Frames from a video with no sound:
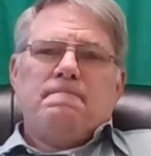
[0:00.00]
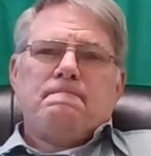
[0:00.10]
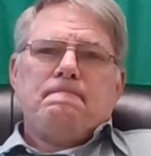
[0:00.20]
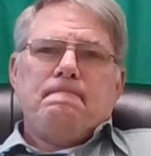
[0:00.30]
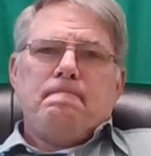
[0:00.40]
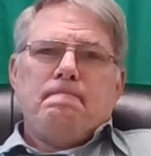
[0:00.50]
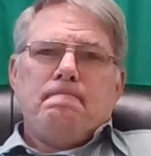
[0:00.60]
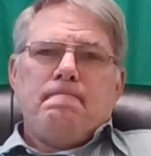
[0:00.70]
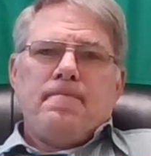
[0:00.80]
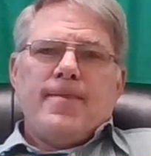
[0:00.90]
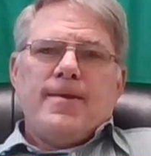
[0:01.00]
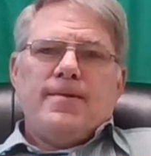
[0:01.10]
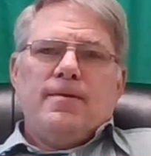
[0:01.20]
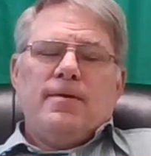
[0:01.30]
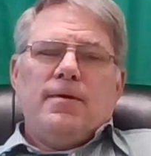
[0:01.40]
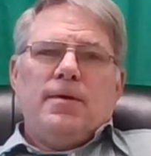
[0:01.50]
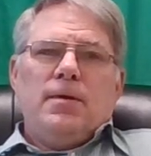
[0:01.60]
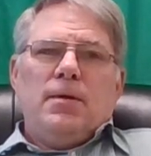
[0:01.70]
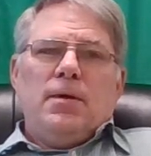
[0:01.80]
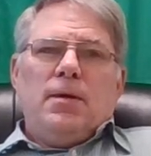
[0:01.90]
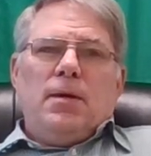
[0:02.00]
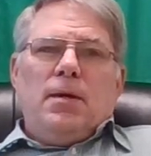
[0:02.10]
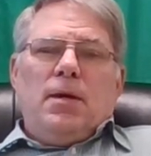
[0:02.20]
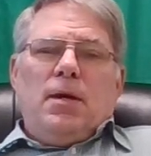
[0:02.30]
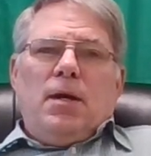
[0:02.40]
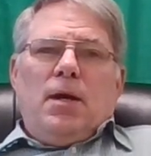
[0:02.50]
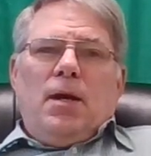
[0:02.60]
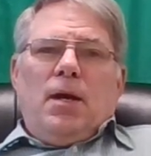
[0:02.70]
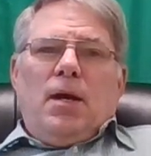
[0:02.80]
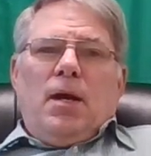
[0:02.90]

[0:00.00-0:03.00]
(no one is talking)